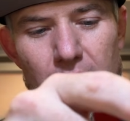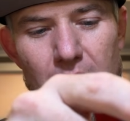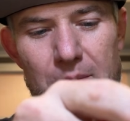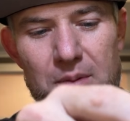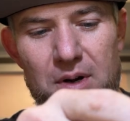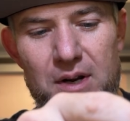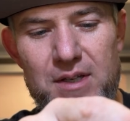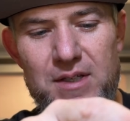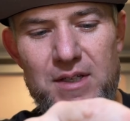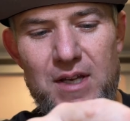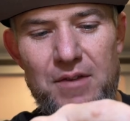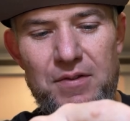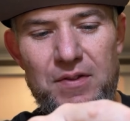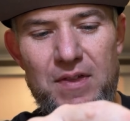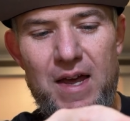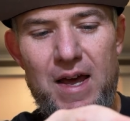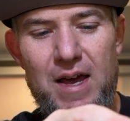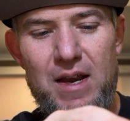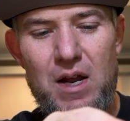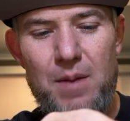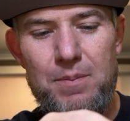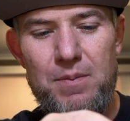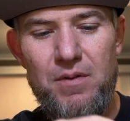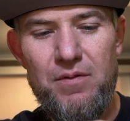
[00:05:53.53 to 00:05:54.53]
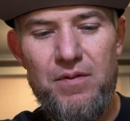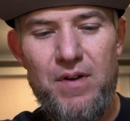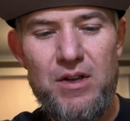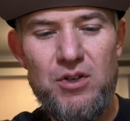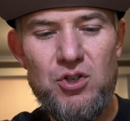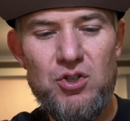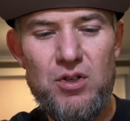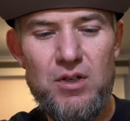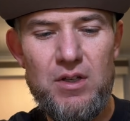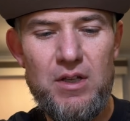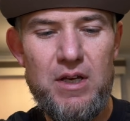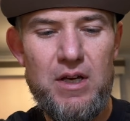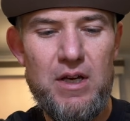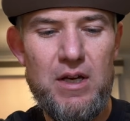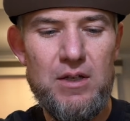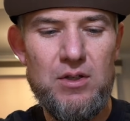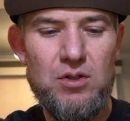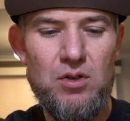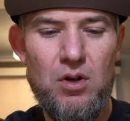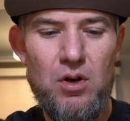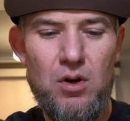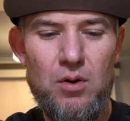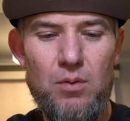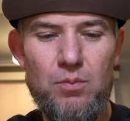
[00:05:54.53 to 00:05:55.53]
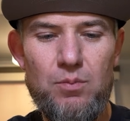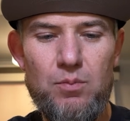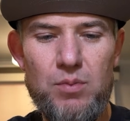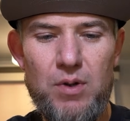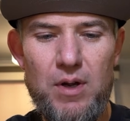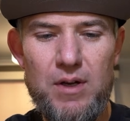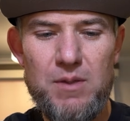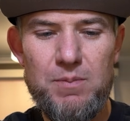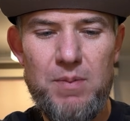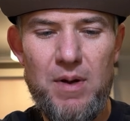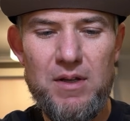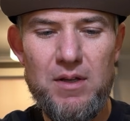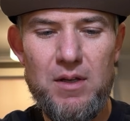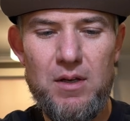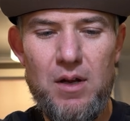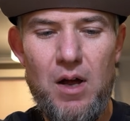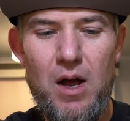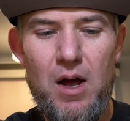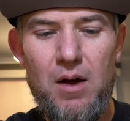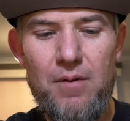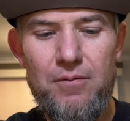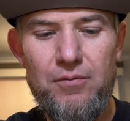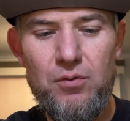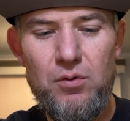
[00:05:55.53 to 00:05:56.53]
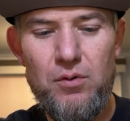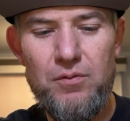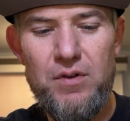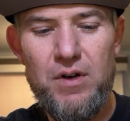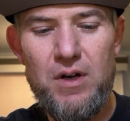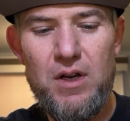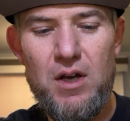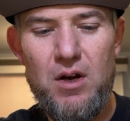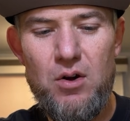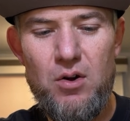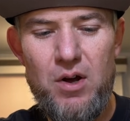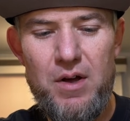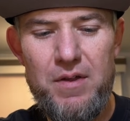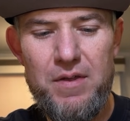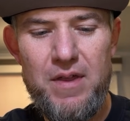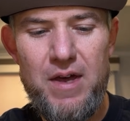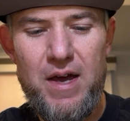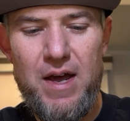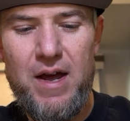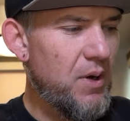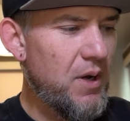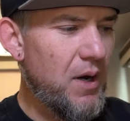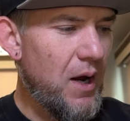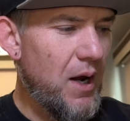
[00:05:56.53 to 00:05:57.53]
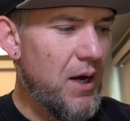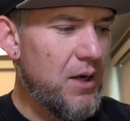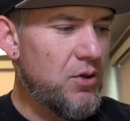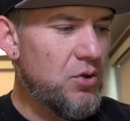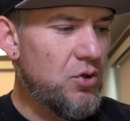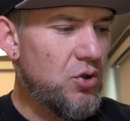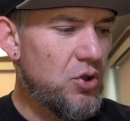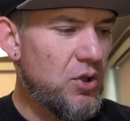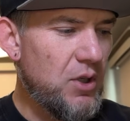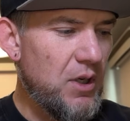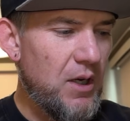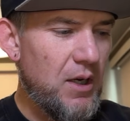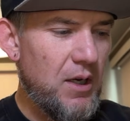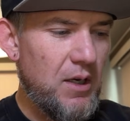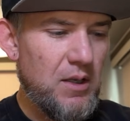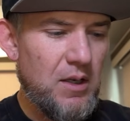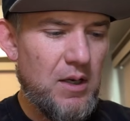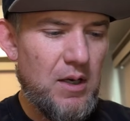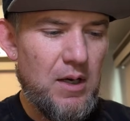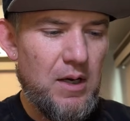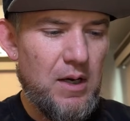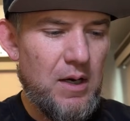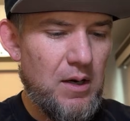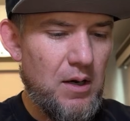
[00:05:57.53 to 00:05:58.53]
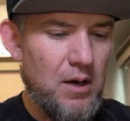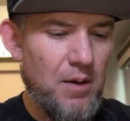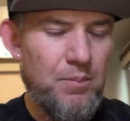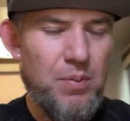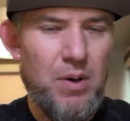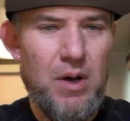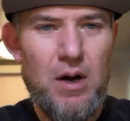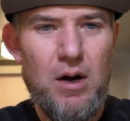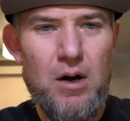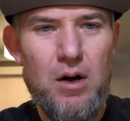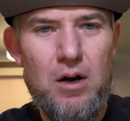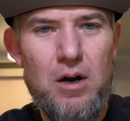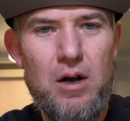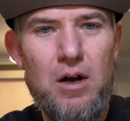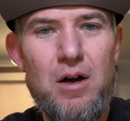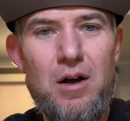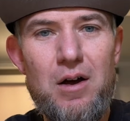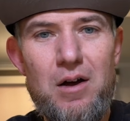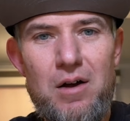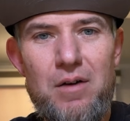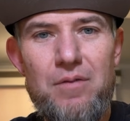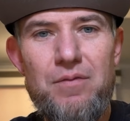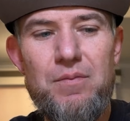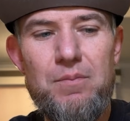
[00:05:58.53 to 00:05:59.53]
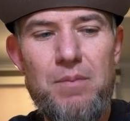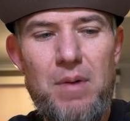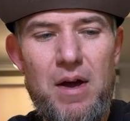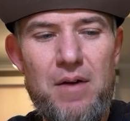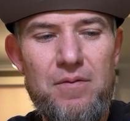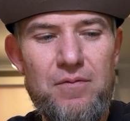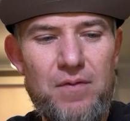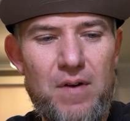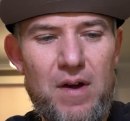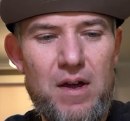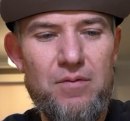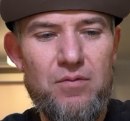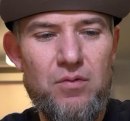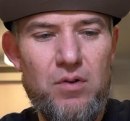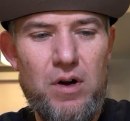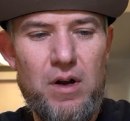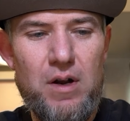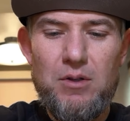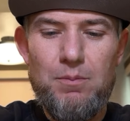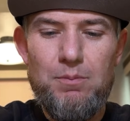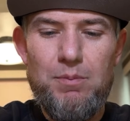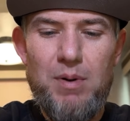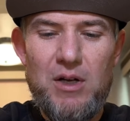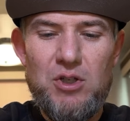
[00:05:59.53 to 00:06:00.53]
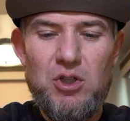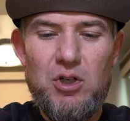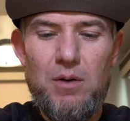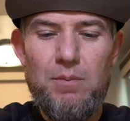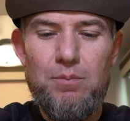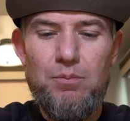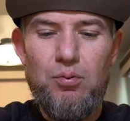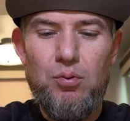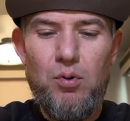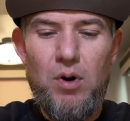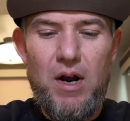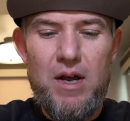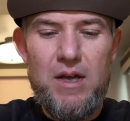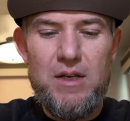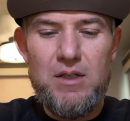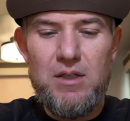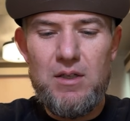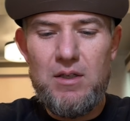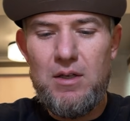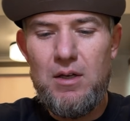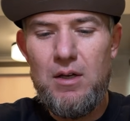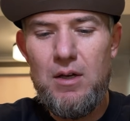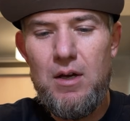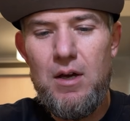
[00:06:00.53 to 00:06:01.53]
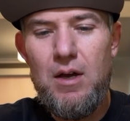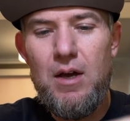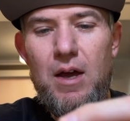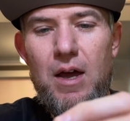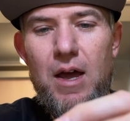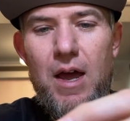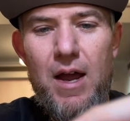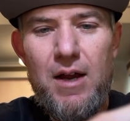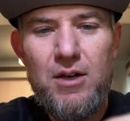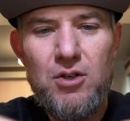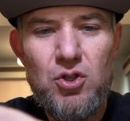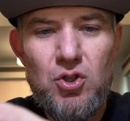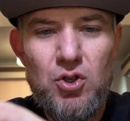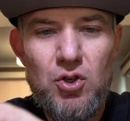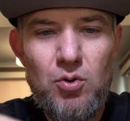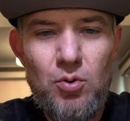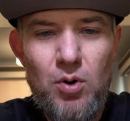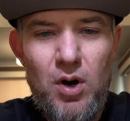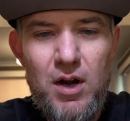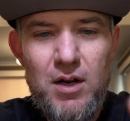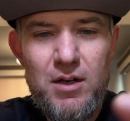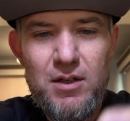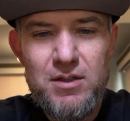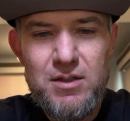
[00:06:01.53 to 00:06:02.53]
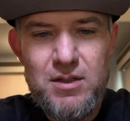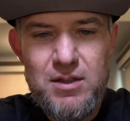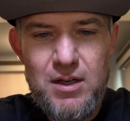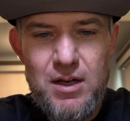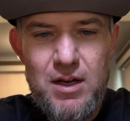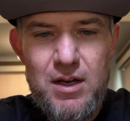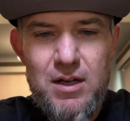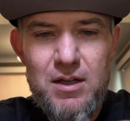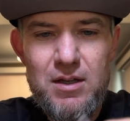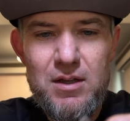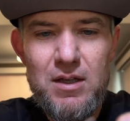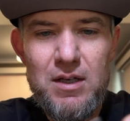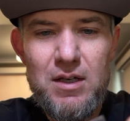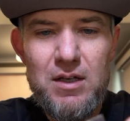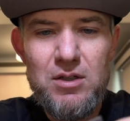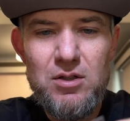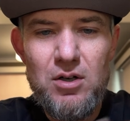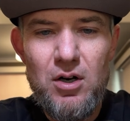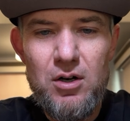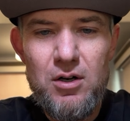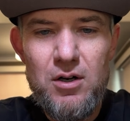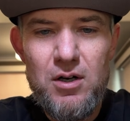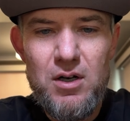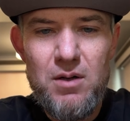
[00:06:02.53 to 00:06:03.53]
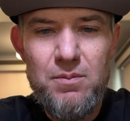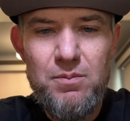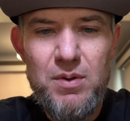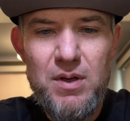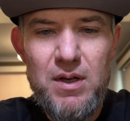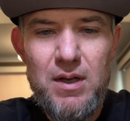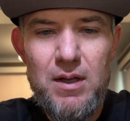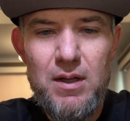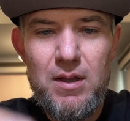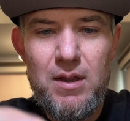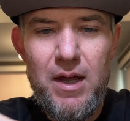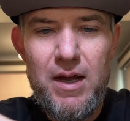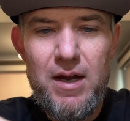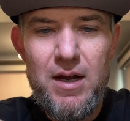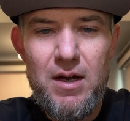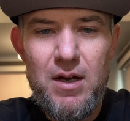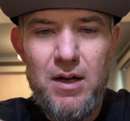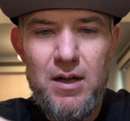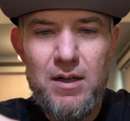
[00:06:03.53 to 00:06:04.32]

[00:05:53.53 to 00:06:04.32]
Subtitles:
gonna set that up eventually, so expect a full video on that. I did get a pair of my favorite budget priced Hex trucks, and these are going to be like a